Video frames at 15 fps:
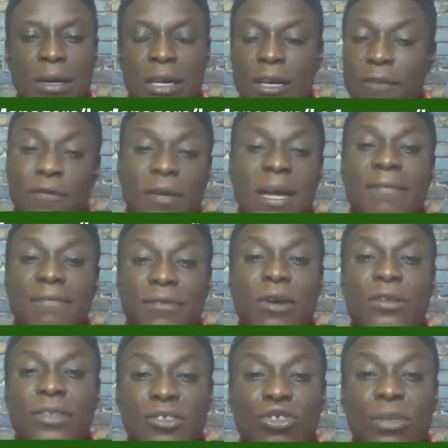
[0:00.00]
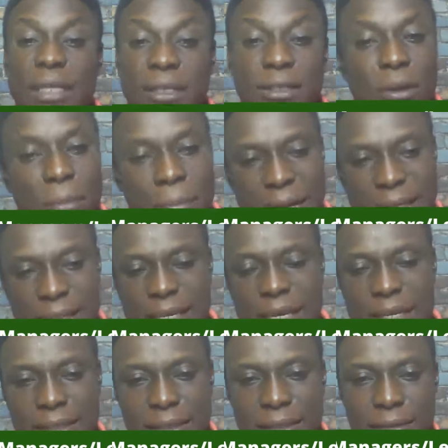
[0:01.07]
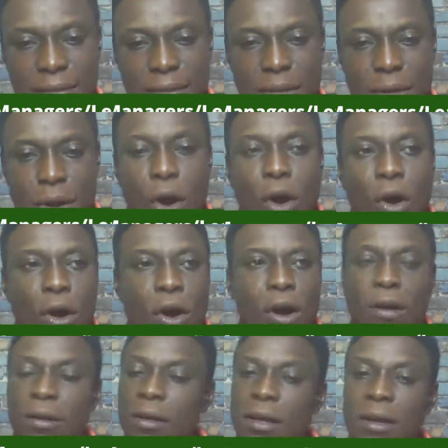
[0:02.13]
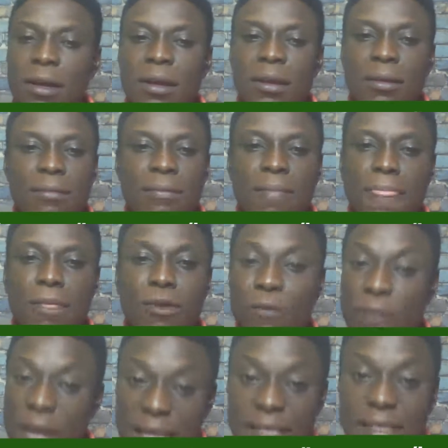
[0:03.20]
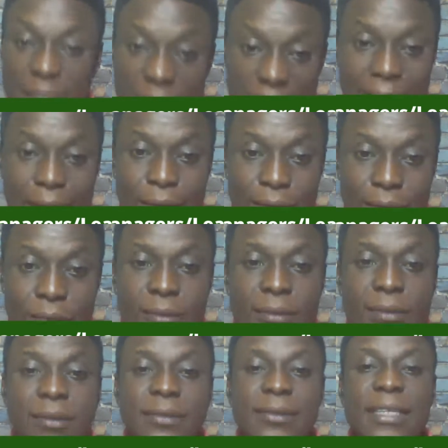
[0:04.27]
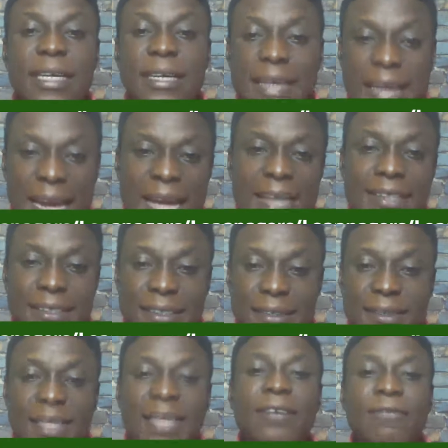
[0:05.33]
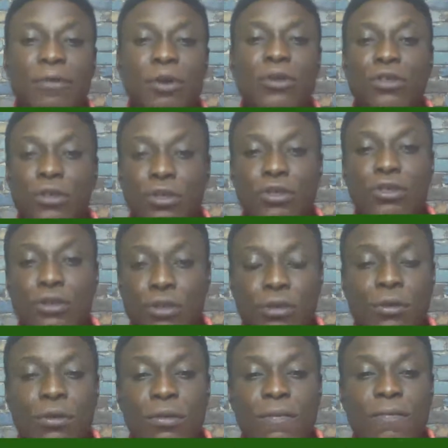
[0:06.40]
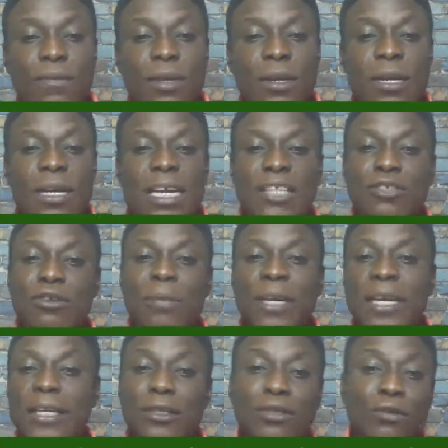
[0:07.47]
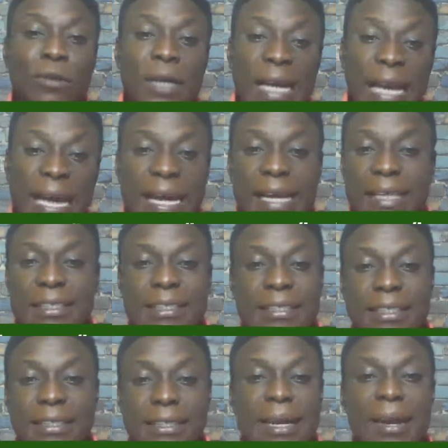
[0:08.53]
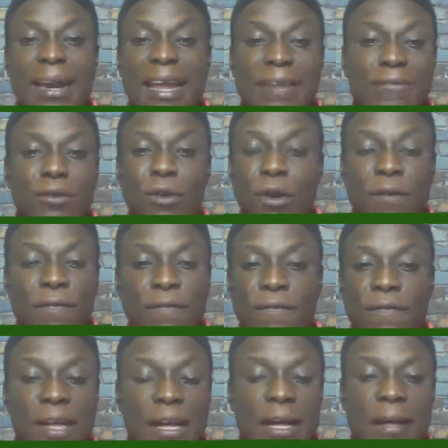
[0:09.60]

if you have not trained your managers, or you've heard it now. The next thing for you to do is to begin to gauge the level of